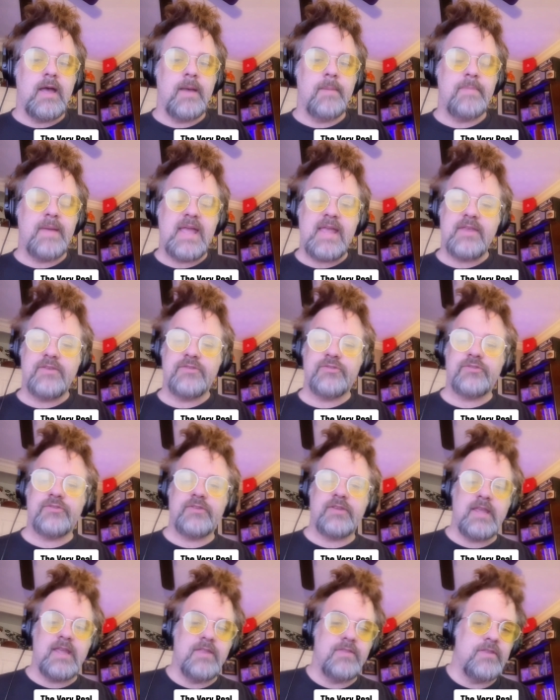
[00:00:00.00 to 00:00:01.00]

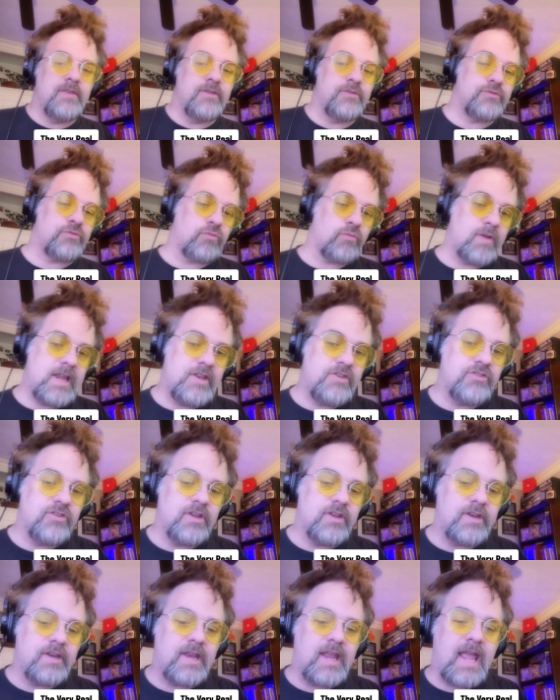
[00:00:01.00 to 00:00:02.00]
based in this
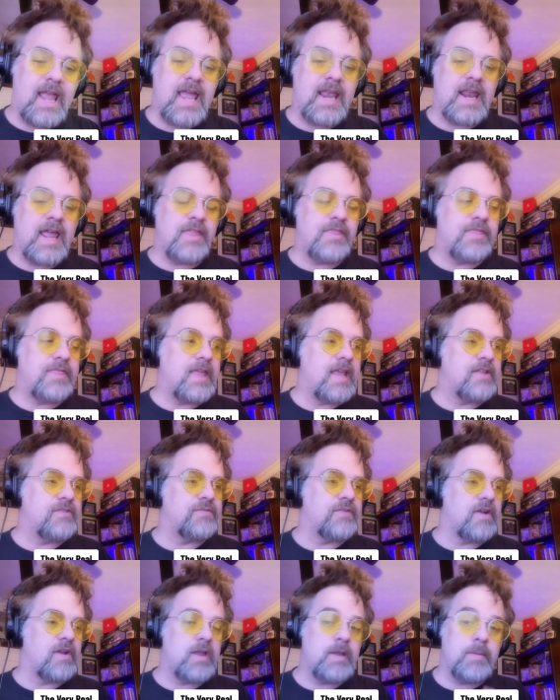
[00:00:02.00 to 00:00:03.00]
region, and I think it's
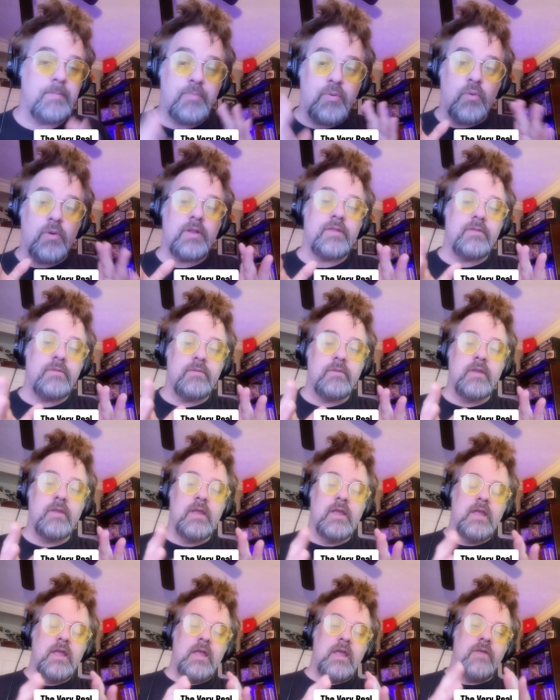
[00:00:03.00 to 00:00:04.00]
very important.
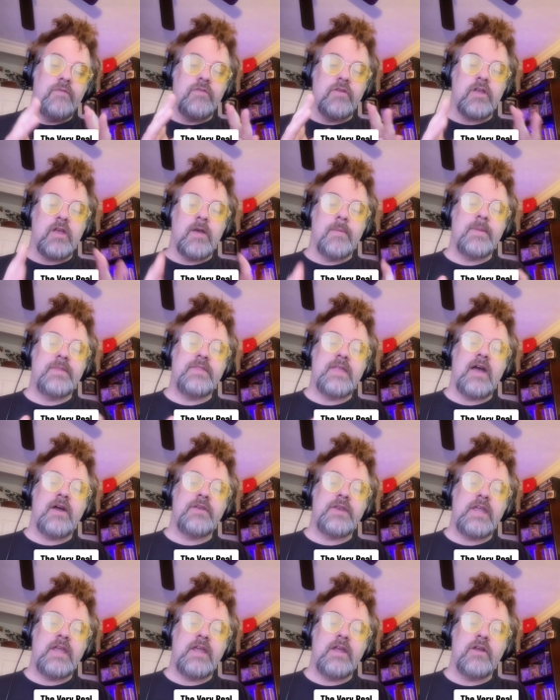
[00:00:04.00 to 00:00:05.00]
If you're coming
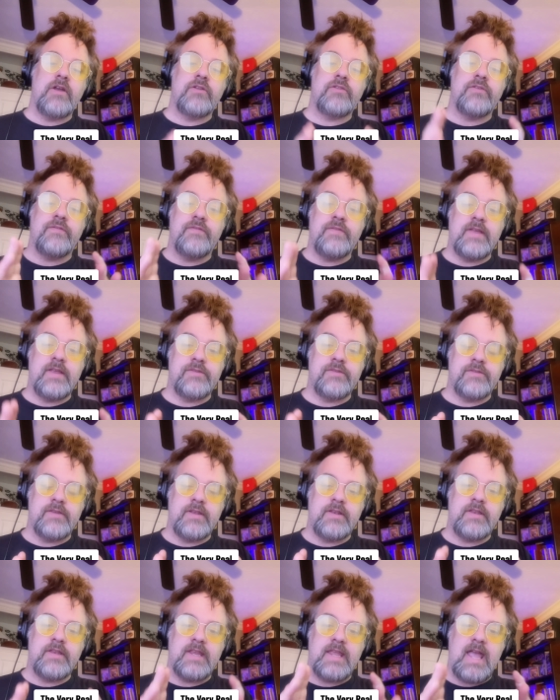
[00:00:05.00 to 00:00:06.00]
down here to
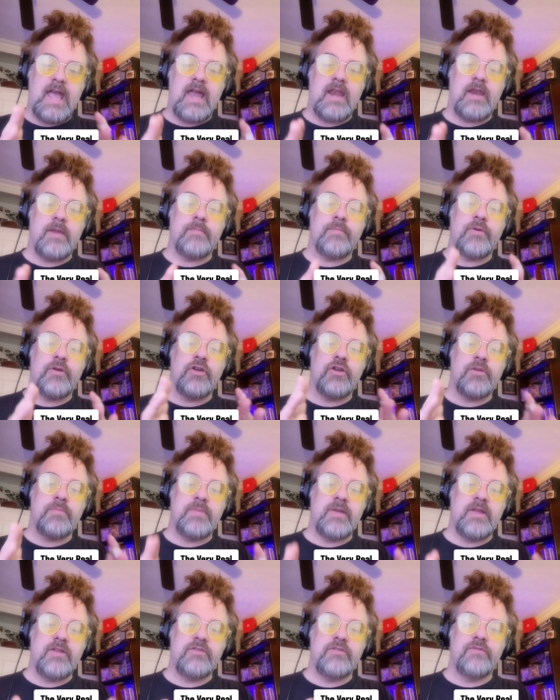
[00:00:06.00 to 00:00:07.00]
visit Gatlinburg,
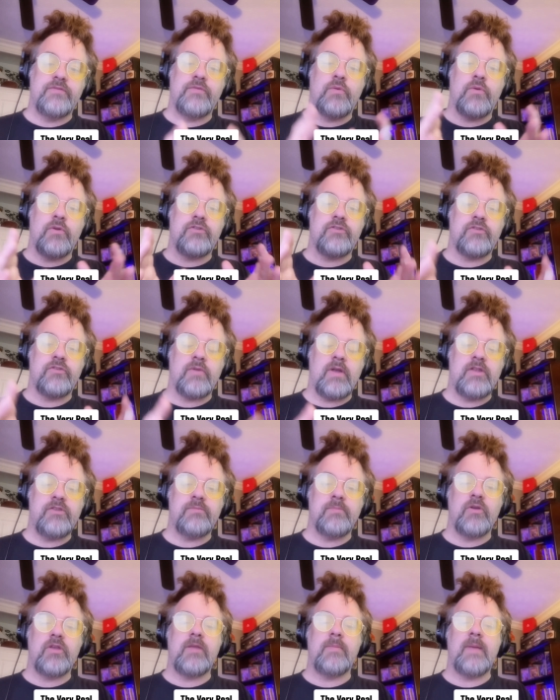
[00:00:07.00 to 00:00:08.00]
Pigeon Forge, the Great
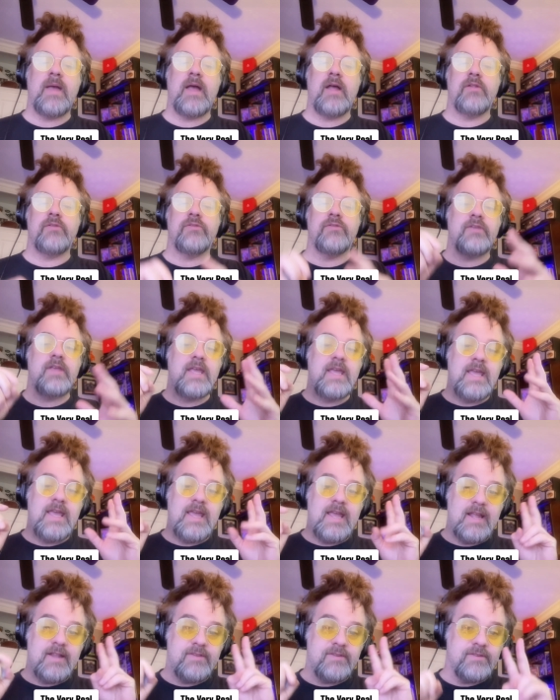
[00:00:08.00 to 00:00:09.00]
Smoky Mountains,
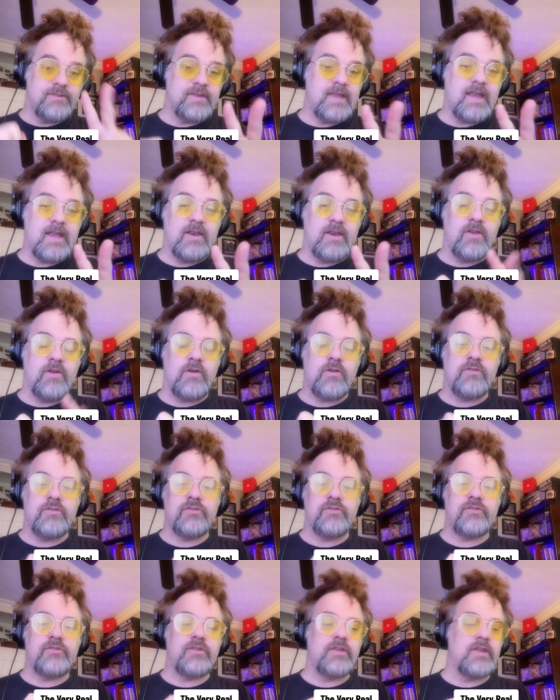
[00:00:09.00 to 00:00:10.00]
it's the second
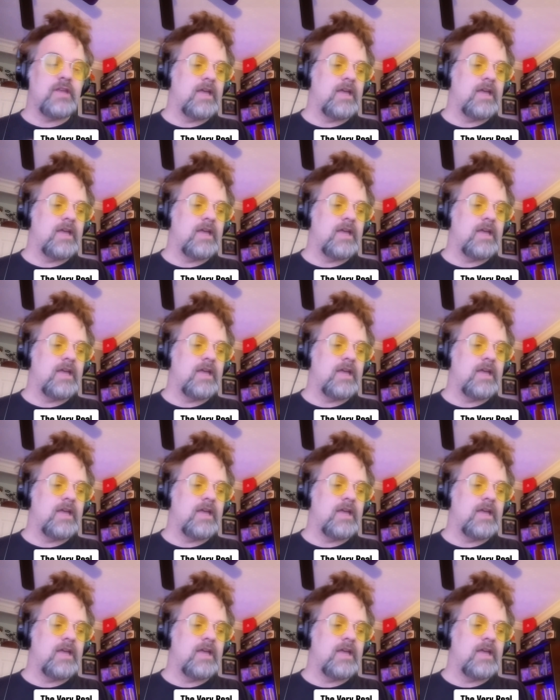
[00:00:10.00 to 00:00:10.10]
largest